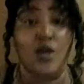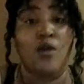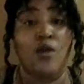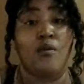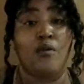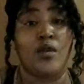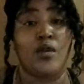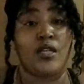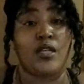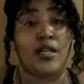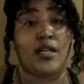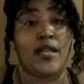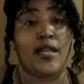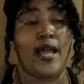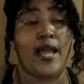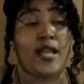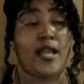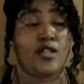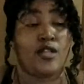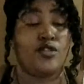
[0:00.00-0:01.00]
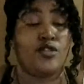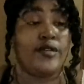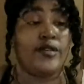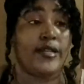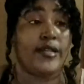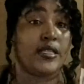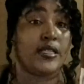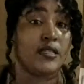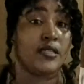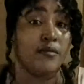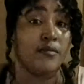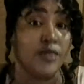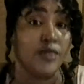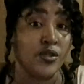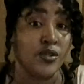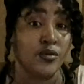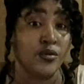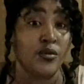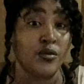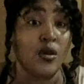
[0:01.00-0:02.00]
We're learning how to
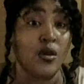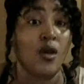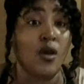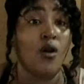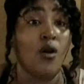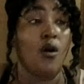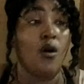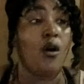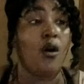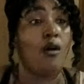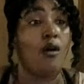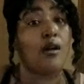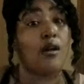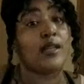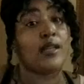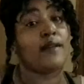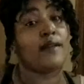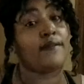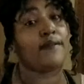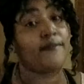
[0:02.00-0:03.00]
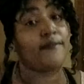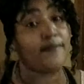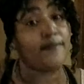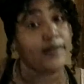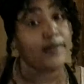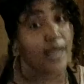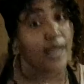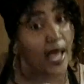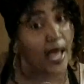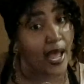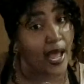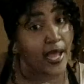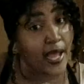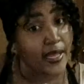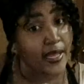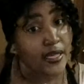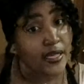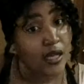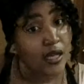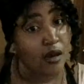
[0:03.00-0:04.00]
transmute on the fly.
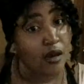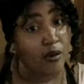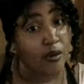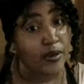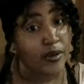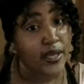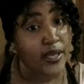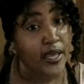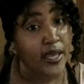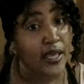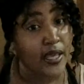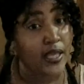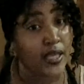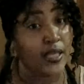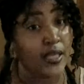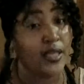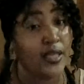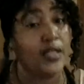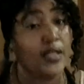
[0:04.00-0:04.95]
Okay.